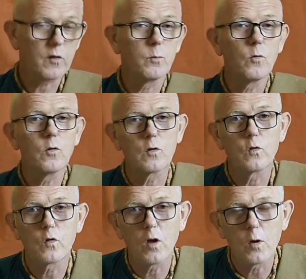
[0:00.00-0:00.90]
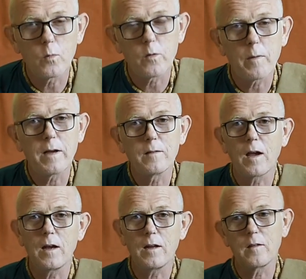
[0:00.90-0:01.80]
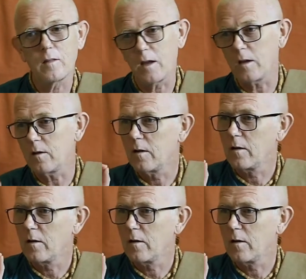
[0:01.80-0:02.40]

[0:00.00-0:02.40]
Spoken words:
is more concerned with maintaining the